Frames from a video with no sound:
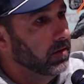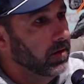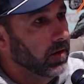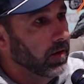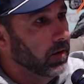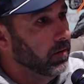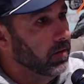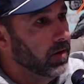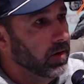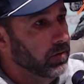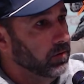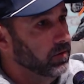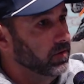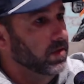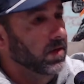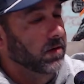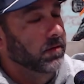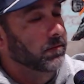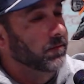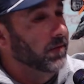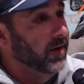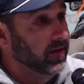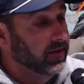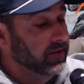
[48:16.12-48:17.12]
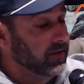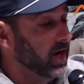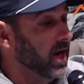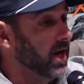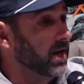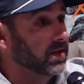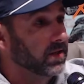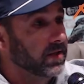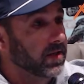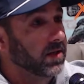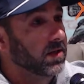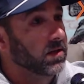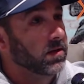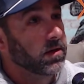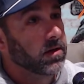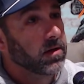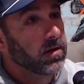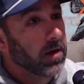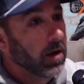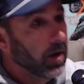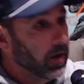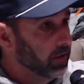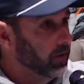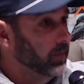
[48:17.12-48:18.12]
you know, he was uh, fantastic.
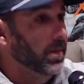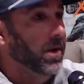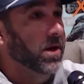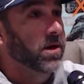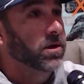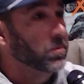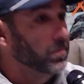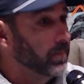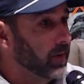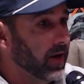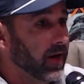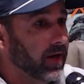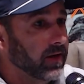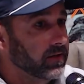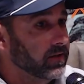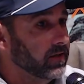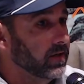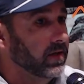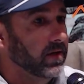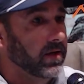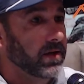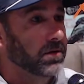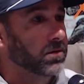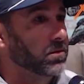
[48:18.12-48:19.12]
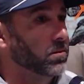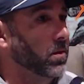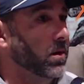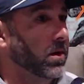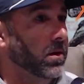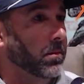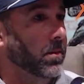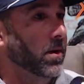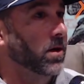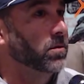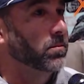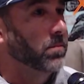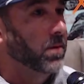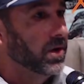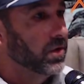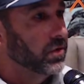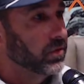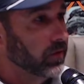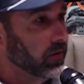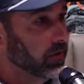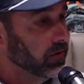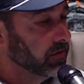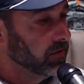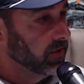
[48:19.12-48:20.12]
On the base pass, he was one of the best
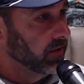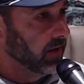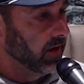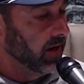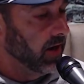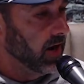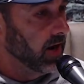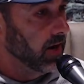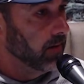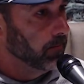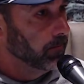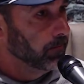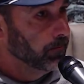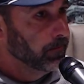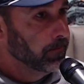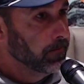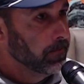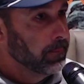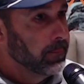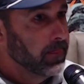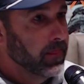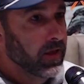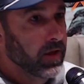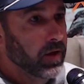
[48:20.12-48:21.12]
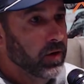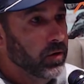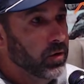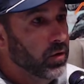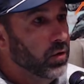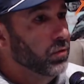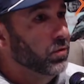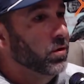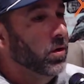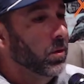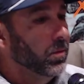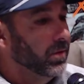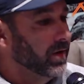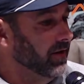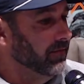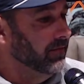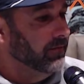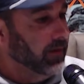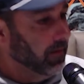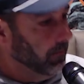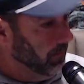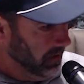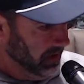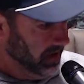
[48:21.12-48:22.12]
base runners in the game. You don't
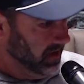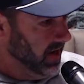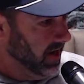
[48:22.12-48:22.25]
give up